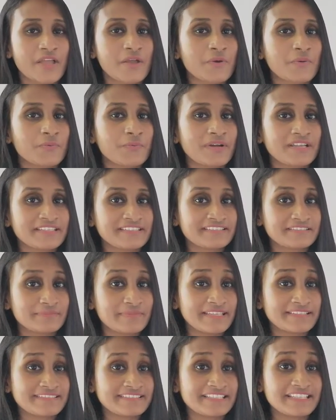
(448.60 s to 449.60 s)
One is
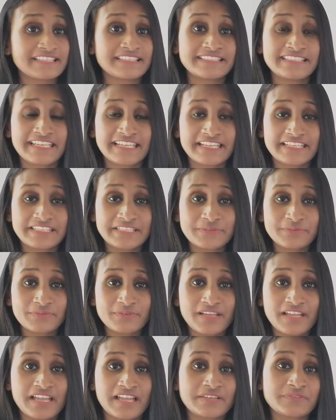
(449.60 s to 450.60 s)
basically
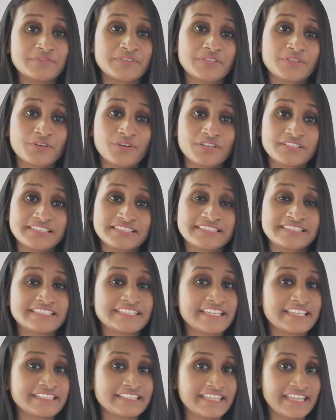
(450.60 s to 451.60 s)
negative and we call
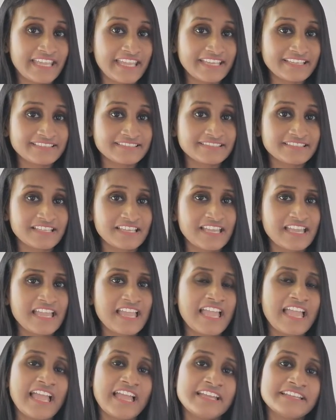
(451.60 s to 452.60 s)
it theory X,
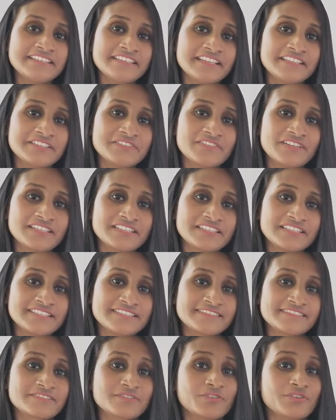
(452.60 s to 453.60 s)
and the other
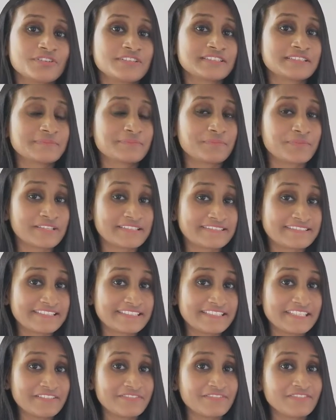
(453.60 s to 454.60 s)
one is called
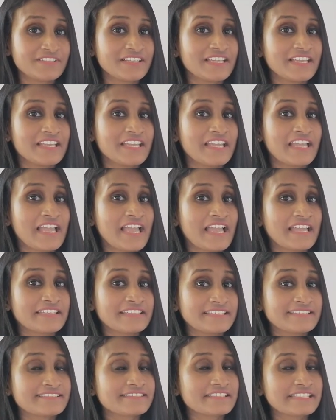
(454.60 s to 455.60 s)
positive and is
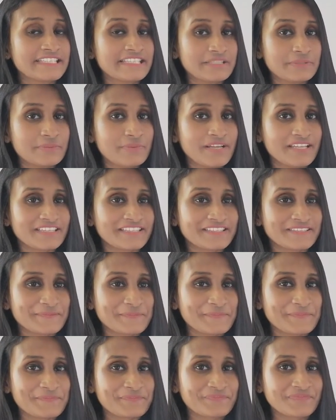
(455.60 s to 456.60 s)
theory Y.
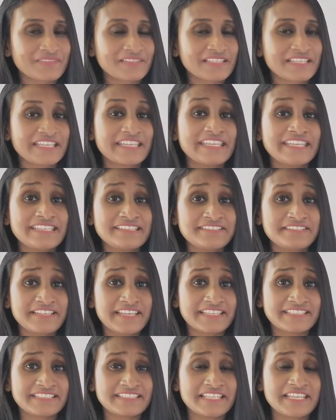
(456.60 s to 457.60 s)
He
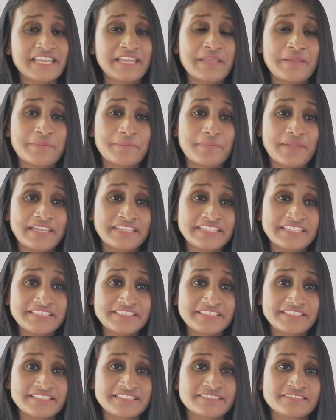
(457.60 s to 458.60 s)
said
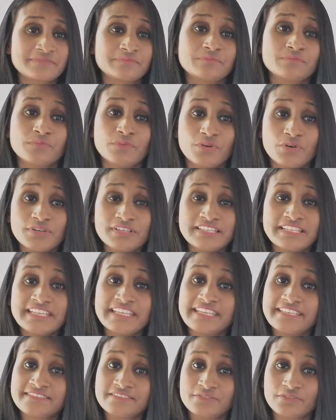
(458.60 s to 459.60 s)
managers mold
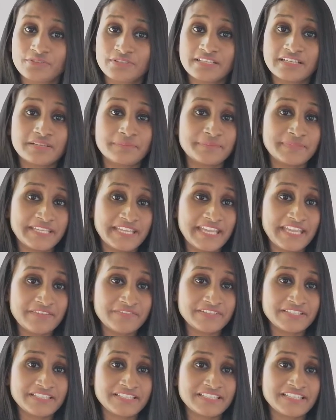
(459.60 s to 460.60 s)
his or her
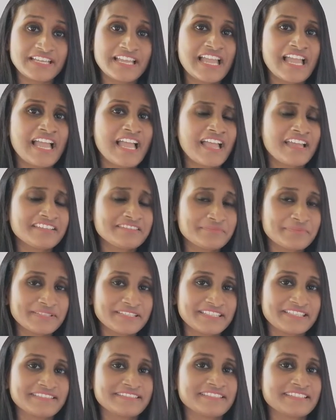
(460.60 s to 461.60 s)
behavior as per
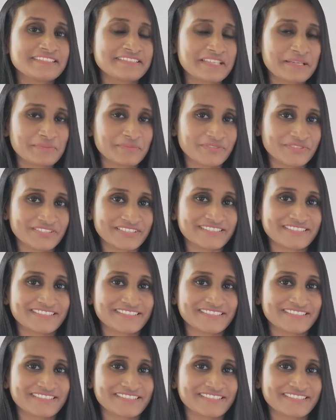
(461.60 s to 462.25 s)
these assumptions.